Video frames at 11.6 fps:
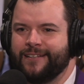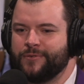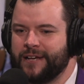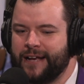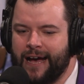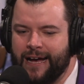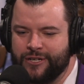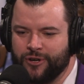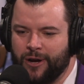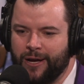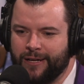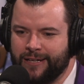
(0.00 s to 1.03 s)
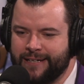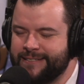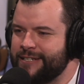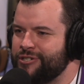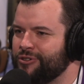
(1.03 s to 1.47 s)
There was a guy drawing
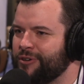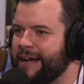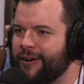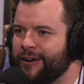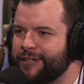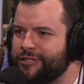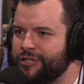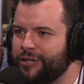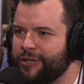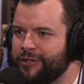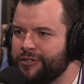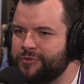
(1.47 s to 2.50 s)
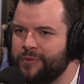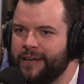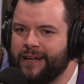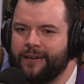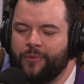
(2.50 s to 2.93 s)
like digital caricatures.
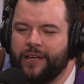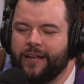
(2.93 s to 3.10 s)
We had.